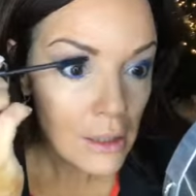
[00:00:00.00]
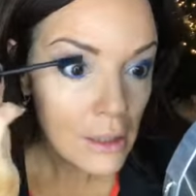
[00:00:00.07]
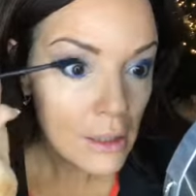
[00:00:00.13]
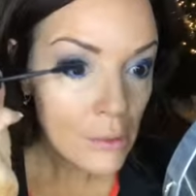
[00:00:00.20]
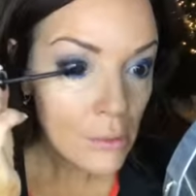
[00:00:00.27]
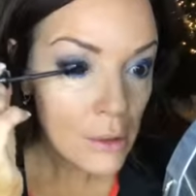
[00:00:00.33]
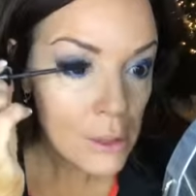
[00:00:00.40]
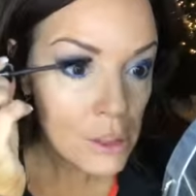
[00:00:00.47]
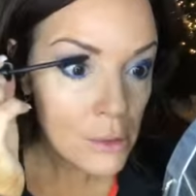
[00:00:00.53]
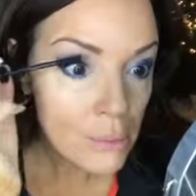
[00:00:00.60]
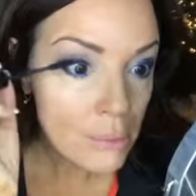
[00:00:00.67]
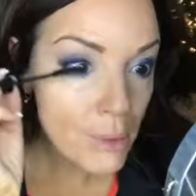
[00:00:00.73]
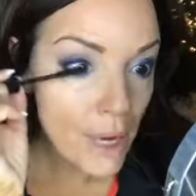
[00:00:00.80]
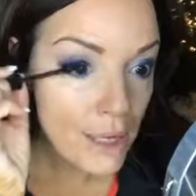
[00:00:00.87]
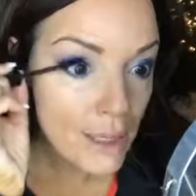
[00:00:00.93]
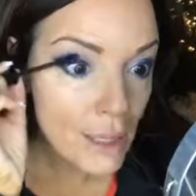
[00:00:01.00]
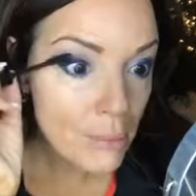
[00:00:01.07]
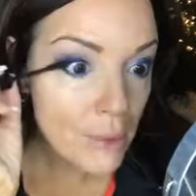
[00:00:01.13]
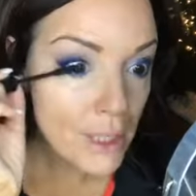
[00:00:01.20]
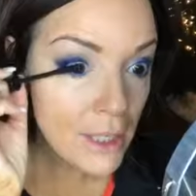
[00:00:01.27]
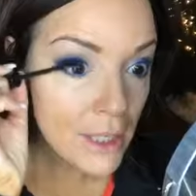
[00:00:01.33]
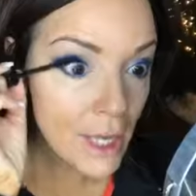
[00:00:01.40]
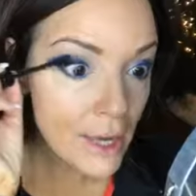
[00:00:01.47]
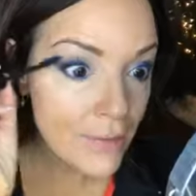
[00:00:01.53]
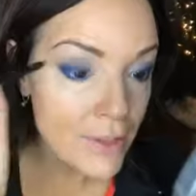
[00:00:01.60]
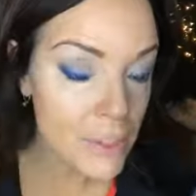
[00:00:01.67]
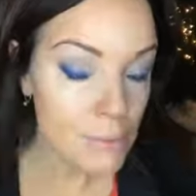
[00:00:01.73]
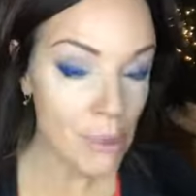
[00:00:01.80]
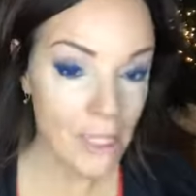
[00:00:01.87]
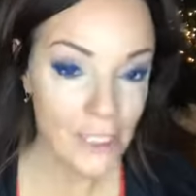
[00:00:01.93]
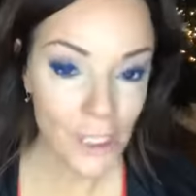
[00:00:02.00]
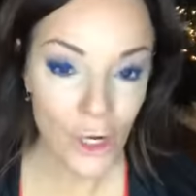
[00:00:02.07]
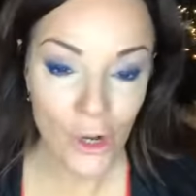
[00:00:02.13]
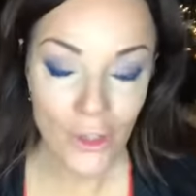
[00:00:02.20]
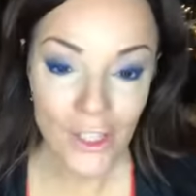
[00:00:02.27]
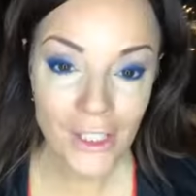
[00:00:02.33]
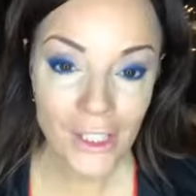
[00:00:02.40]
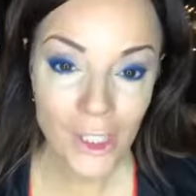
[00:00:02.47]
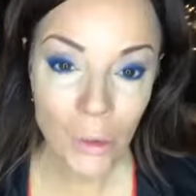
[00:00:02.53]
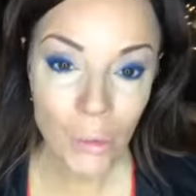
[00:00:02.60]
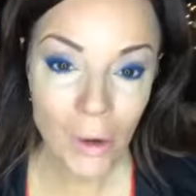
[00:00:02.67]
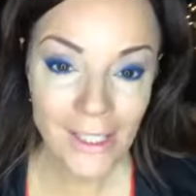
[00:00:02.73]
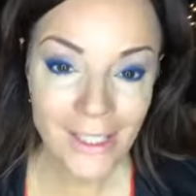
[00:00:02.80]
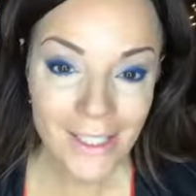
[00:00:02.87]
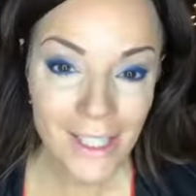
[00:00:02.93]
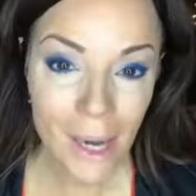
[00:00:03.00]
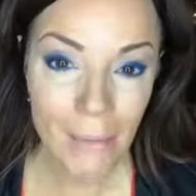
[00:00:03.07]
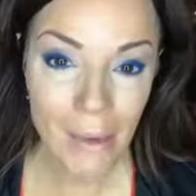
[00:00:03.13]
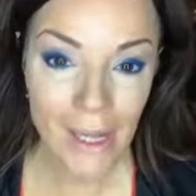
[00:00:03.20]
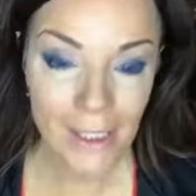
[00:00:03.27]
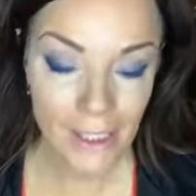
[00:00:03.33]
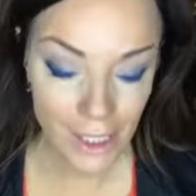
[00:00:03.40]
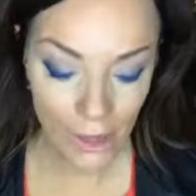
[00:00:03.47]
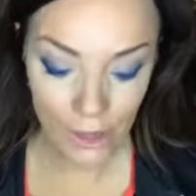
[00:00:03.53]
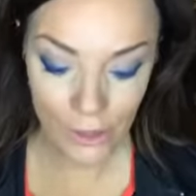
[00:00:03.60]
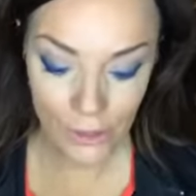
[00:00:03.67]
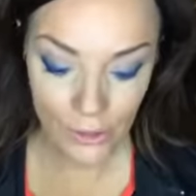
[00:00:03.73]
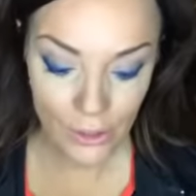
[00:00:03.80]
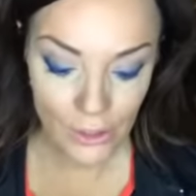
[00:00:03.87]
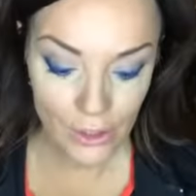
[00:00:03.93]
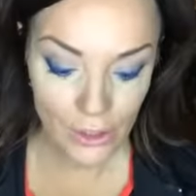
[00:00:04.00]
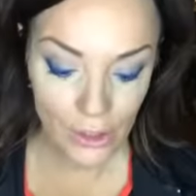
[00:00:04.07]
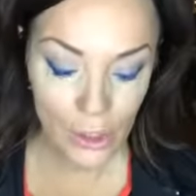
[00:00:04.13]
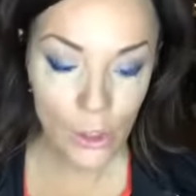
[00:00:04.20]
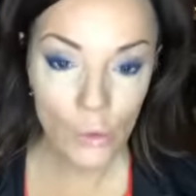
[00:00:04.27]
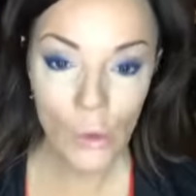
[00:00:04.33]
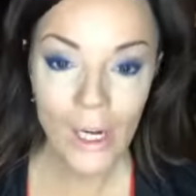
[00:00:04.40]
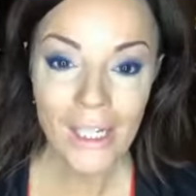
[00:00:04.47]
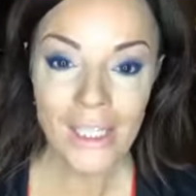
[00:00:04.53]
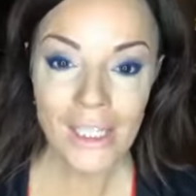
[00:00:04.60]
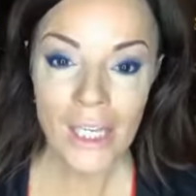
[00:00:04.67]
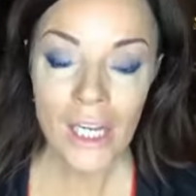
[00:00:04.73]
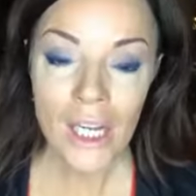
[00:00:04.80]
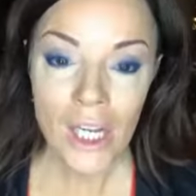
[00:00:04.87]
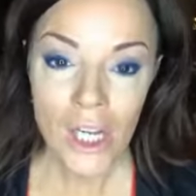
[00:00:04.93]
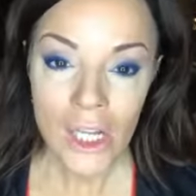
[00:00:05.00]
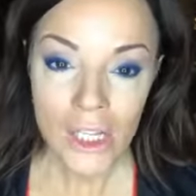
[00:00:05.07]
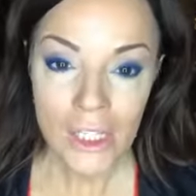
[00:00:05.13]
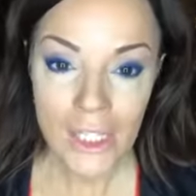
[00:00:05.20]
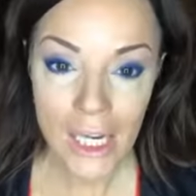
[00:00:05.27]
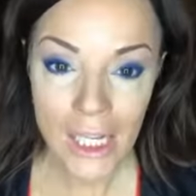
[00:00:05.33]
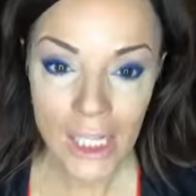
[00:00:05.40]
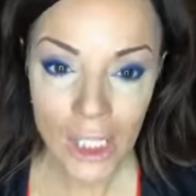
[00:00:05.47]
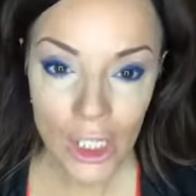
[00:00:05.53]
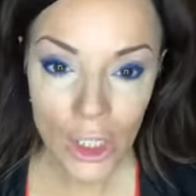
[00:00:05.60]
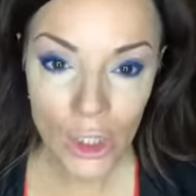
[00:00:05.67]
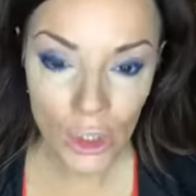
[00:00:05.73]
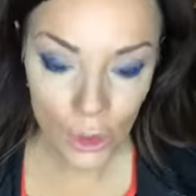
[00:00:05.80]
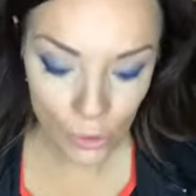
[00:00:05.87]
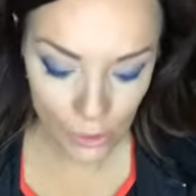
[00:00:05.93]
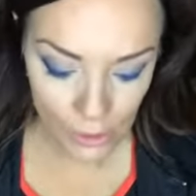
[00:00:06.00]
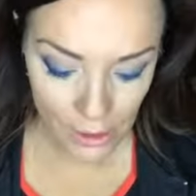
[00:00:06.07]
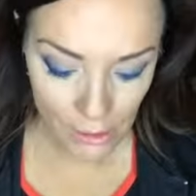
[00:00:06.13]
which back then we didn't have this mascara. This is a one-step mascara, so this is a great daily use